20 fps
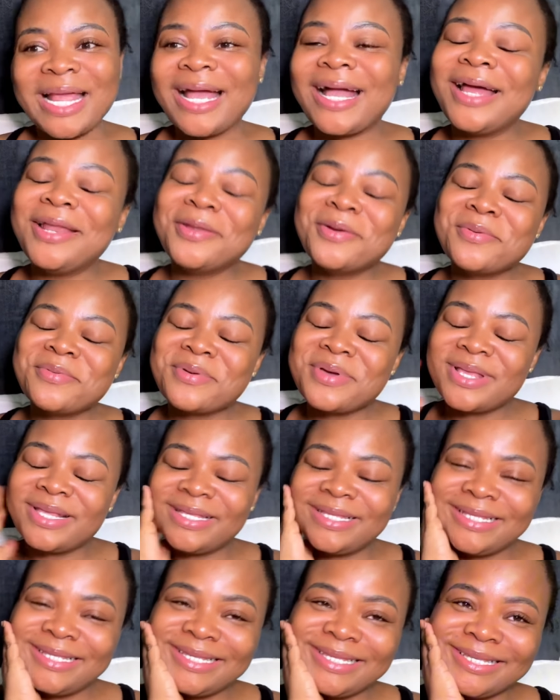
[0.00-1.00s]
I cannot
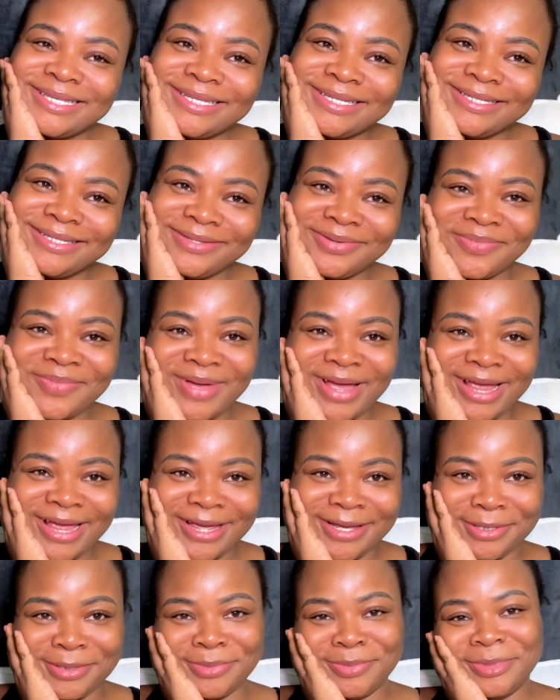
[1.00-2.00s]
wait to do my
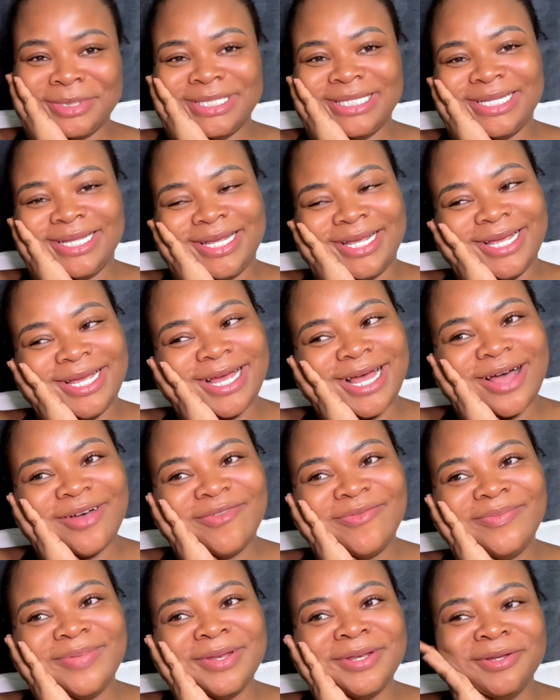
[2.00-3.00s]
hair on Monday.
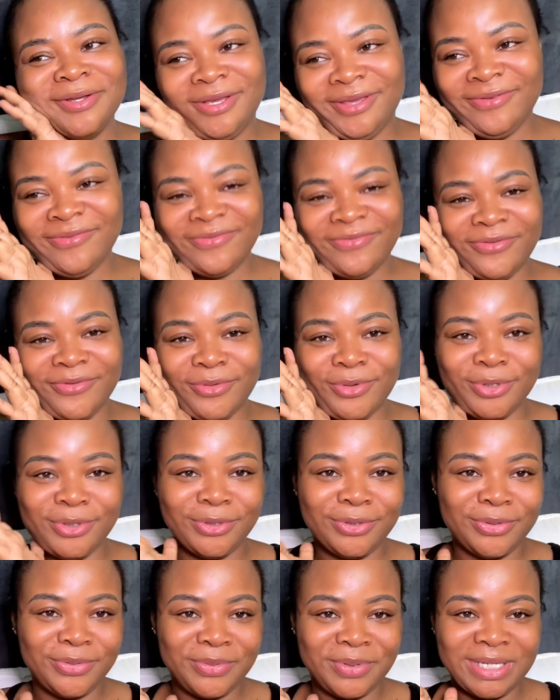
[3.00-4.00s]
I've been looking forward
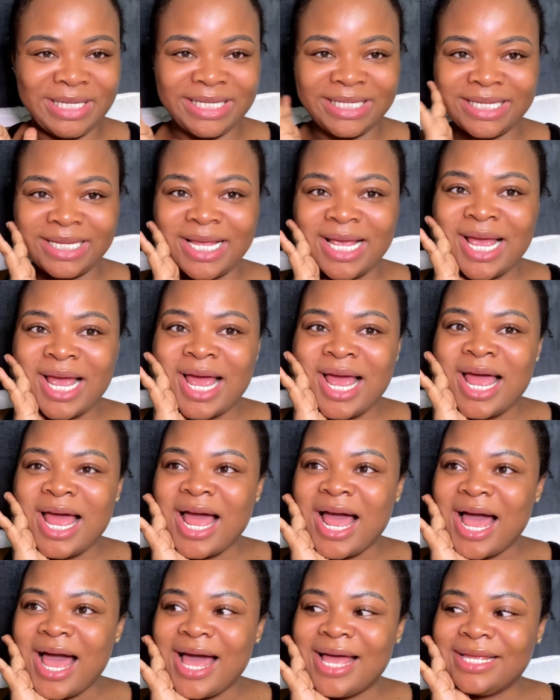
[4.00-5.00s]
to it.
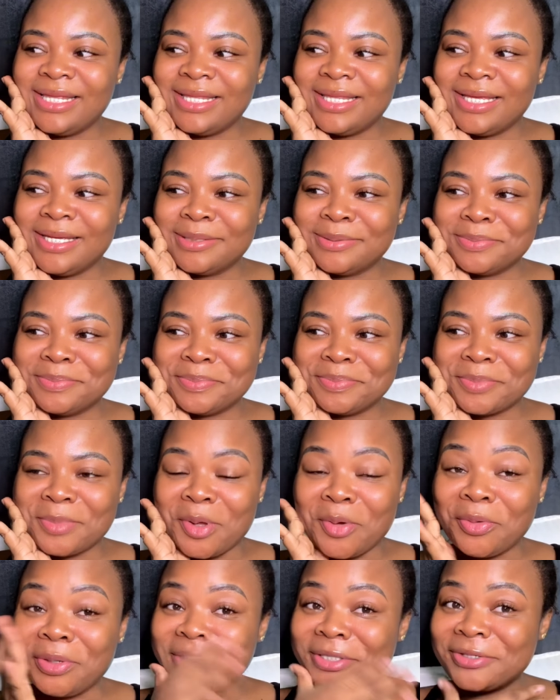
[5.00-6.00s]
And
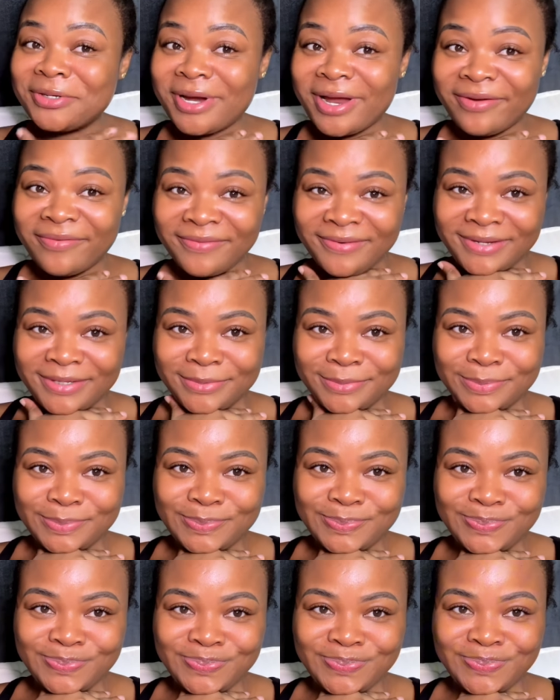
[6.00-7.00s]
we're traveling.
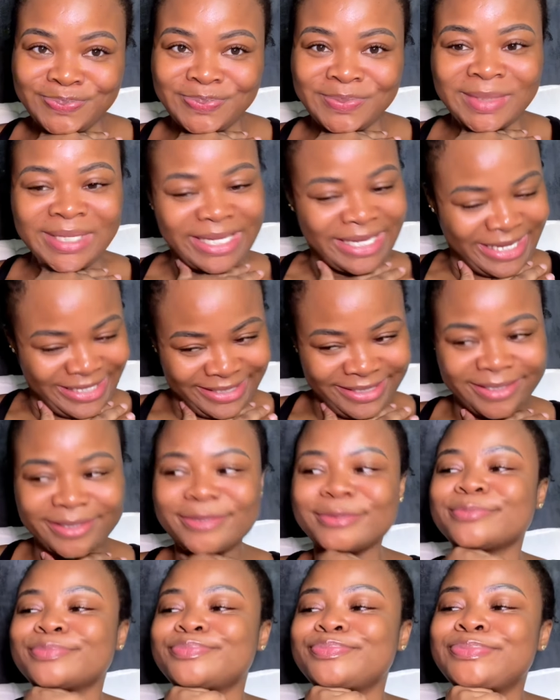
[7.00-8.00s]

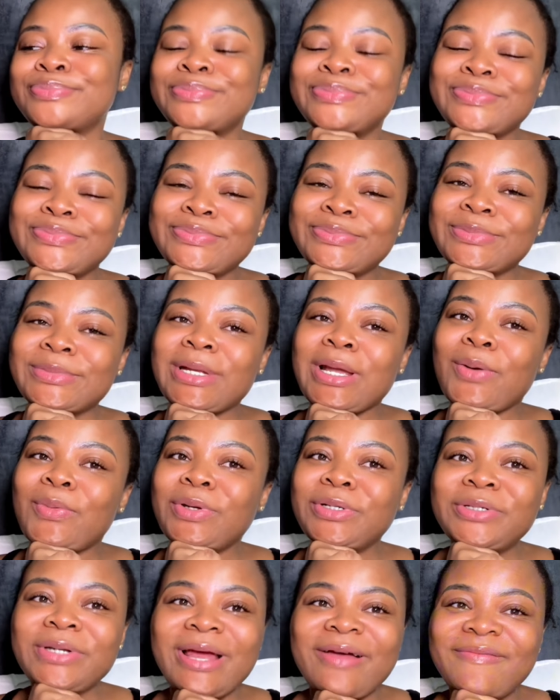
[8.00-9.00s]
Yes,
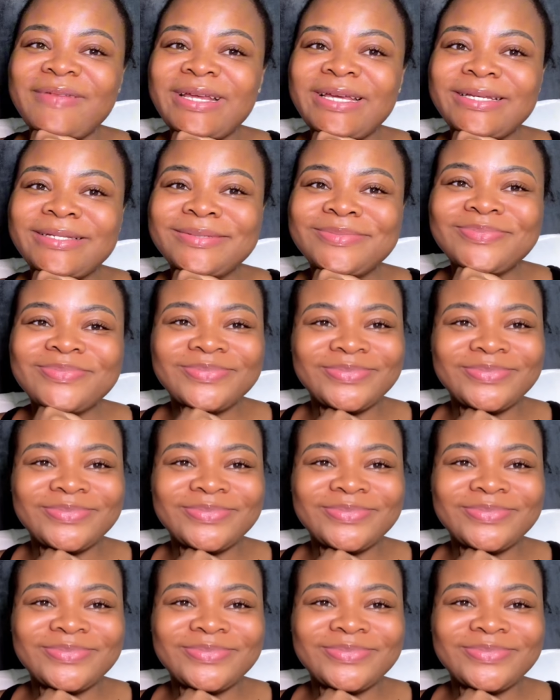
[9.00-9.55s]
we're traveling.